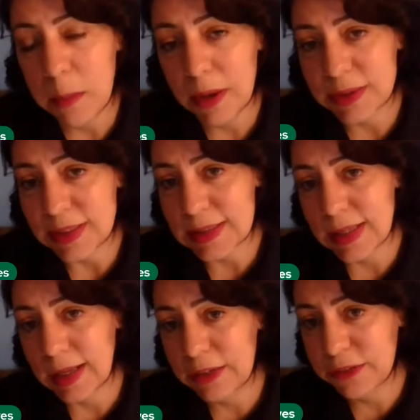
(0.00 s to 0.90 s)
about this
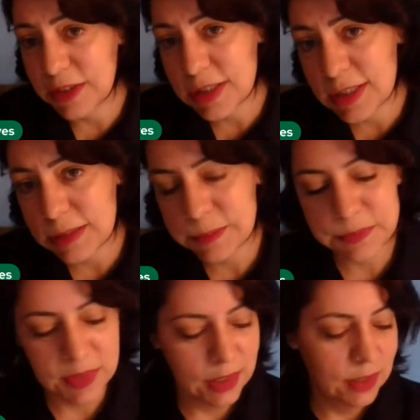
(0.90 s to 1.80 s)
elephant.
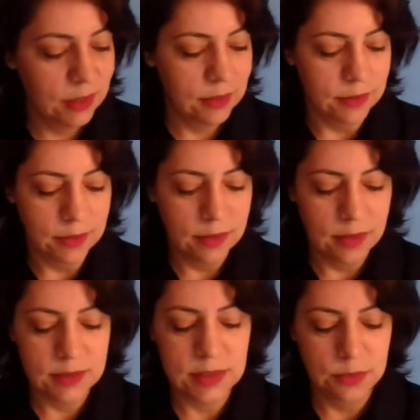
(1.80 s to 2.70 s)

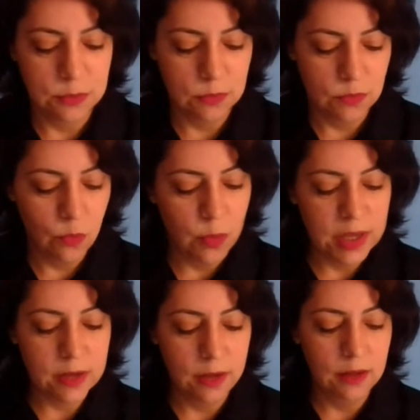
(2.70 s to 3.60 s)
So
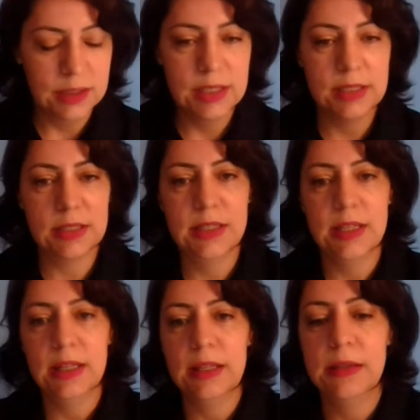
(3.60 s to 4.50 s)
we call it
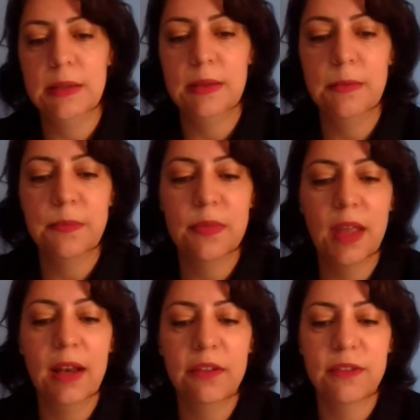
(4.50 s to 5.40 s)
the
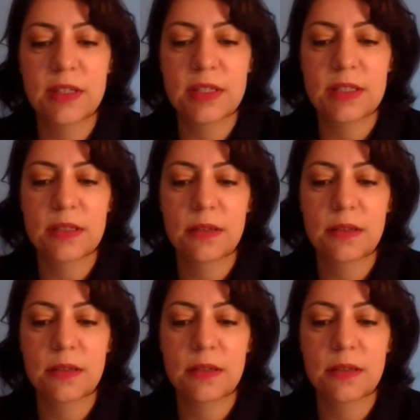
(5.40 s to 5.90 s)
elephant